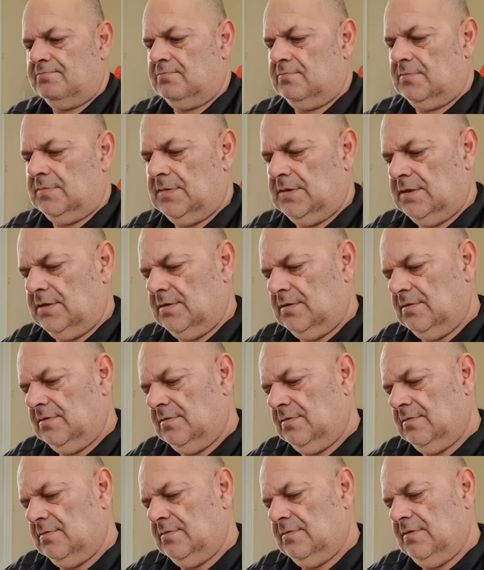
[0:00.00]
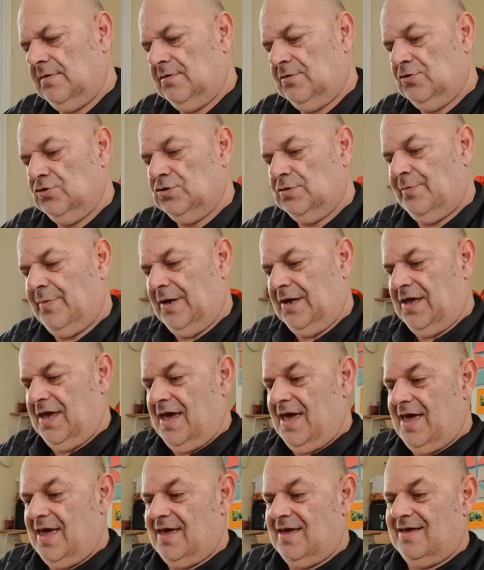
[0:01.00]
It's not baby food. It doesn't be,
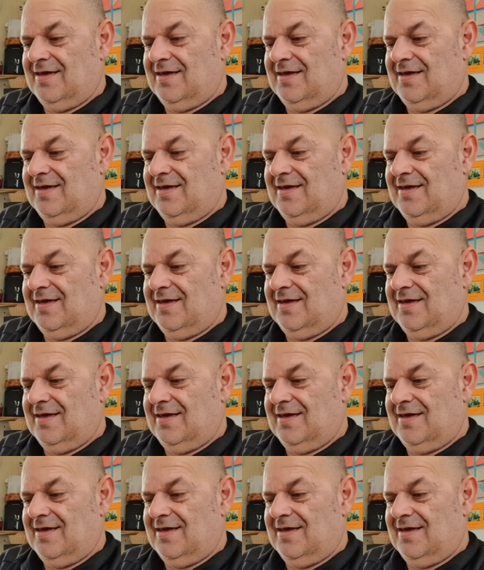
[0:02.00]
yeah.